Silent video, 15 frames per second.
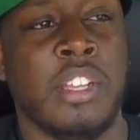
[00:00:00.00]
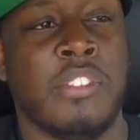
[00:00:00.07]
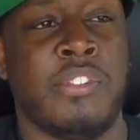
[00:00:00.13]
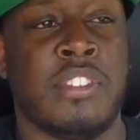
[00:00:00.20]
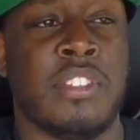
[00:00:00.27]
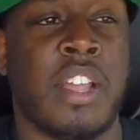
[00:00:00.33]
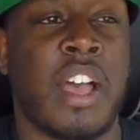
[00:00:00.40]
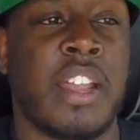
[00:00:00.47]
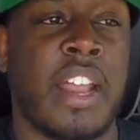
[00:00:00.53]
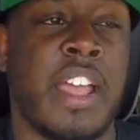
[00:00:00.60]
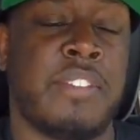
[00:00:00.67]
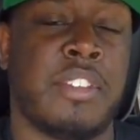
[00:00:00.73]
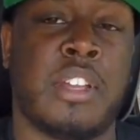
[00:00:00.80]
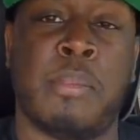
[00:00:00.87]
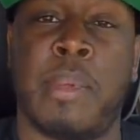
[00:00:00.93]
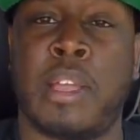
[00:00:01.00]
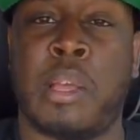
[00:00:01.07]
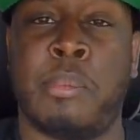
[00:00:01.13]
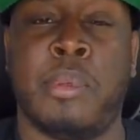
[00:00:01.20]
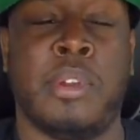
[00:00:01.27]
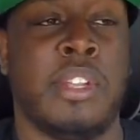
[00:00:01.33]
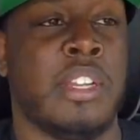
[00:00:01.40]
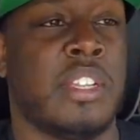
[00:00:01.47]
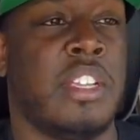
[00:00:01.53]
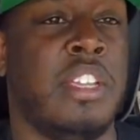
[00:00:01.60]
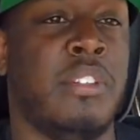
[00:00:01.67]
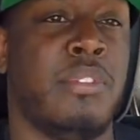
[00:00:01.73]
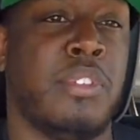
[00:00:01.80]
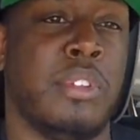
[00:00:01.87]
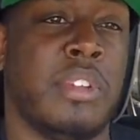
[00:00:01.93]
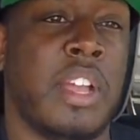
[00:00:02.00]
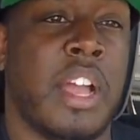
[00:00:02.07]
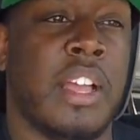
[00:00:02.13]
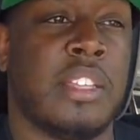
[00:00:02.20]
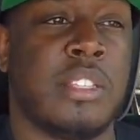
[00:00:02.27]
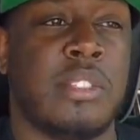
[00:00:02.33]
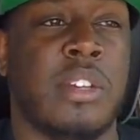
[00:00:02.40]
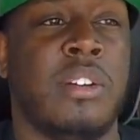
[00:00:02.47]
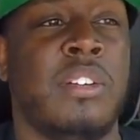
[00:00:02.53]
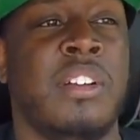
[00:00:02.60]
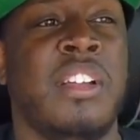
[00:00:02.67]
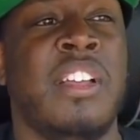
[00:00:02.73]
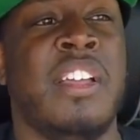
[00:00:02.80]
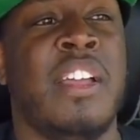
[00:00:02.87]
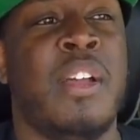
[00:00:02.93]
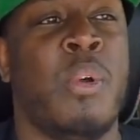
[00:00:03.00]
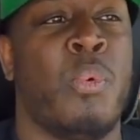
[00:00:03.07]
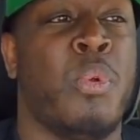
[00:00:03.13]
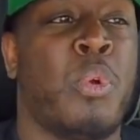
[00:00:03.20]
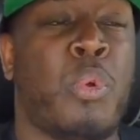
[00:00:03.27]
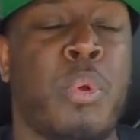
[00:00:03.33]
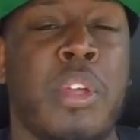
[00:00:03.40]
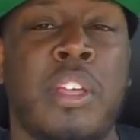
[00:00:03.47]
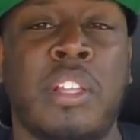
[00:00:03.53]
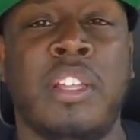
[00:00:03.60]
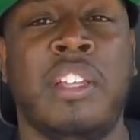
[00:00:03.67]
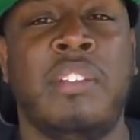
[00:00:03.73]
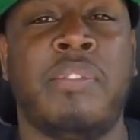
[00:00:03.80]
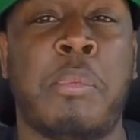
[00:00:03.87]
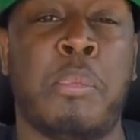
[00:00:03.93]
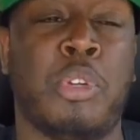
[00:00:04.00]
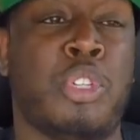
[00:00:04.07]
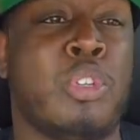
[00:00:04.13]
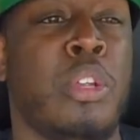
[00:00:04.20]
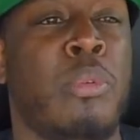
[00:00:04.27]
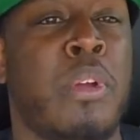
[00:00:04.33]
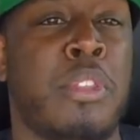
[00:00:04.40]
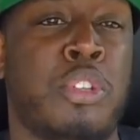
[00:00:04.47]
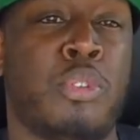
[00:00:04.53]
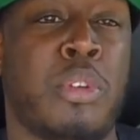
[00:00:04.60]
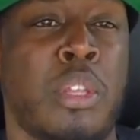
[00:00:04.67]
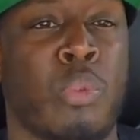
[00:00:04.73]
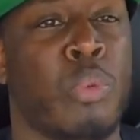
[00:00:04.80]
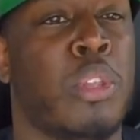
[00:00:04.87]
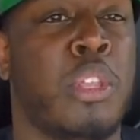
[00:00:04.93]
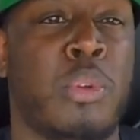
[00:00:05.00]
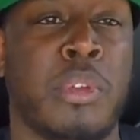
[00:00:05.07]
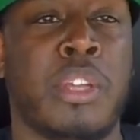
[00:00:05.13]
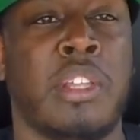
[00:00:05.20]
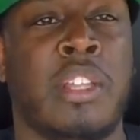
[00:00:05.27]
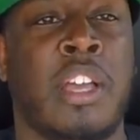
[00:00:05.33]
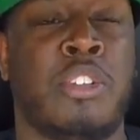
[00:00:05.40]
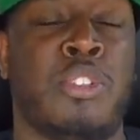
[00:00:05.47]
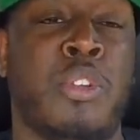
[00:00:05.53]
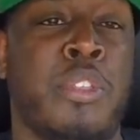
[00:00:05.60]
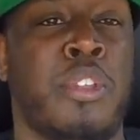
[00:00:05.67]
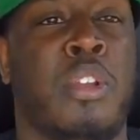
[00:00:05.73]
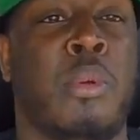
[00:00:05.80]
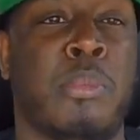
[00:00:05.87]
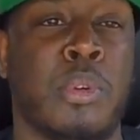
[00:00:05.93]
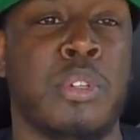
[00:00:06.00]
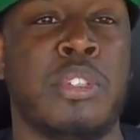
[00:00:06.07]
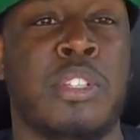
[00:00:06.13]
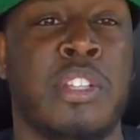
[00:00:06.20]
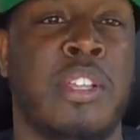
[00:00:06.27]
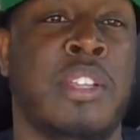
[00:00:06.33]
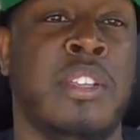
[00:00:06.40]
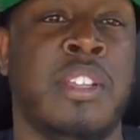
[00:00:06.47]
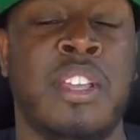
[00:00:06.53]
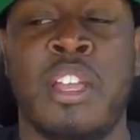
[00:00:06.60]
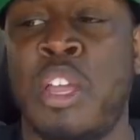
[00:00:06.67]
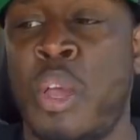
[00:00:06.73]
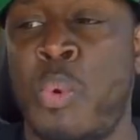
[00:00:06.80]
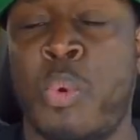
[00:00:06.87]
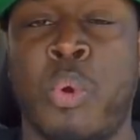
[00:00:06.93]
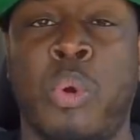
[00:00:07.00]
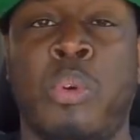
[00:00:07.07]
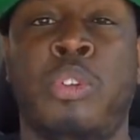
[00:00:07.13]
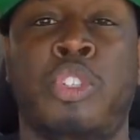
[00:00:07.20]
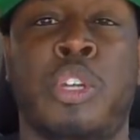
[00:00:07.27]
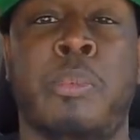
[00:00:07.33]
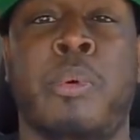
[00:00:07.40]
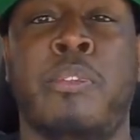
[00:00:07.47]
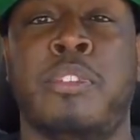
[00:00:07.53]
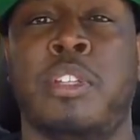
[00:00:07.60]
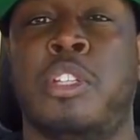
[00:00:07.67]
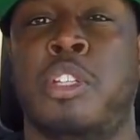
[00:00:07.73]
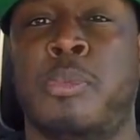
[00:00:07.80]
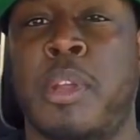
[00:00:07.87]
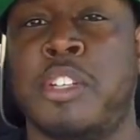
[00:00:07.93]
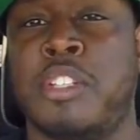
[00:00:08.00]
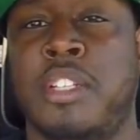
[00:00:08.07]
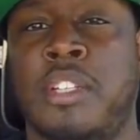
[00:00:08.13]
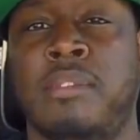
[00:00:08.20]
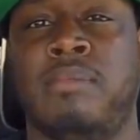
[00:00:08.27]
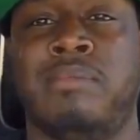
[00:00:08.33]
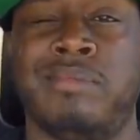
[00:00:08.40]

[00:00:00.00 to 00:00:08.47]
If not, I have to come back up here and get a key for you guys. So real quickly, I'm gonna show you around the trailer really quickly. I'll show you the numbers and then we'll jump over to the spreadsheet.